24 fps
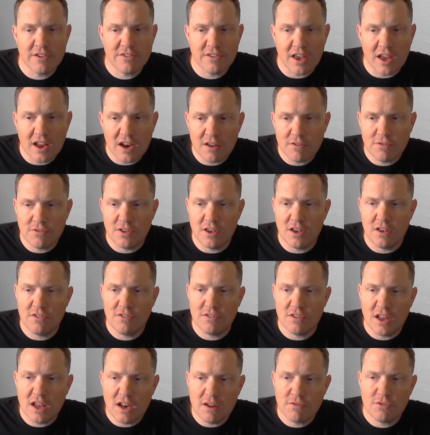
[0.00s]
NFTs,
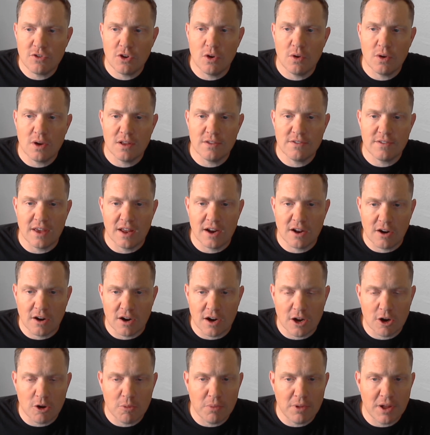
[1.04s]
native tokens, and
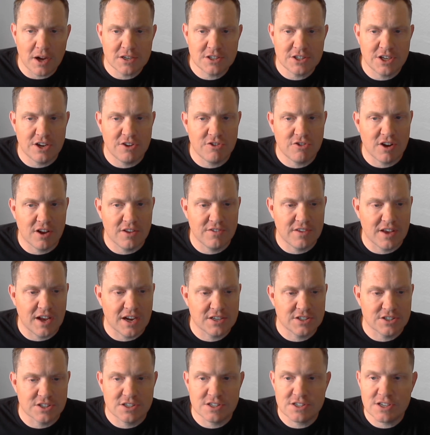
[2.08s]
Cardano blockchain
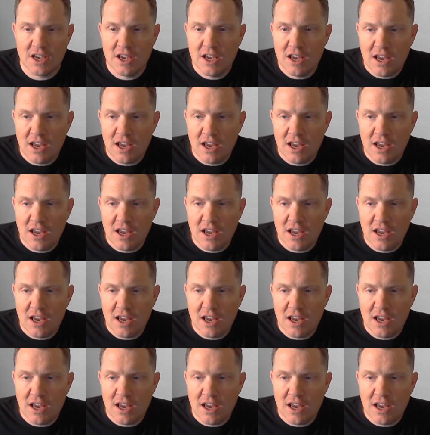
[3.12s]
transactions.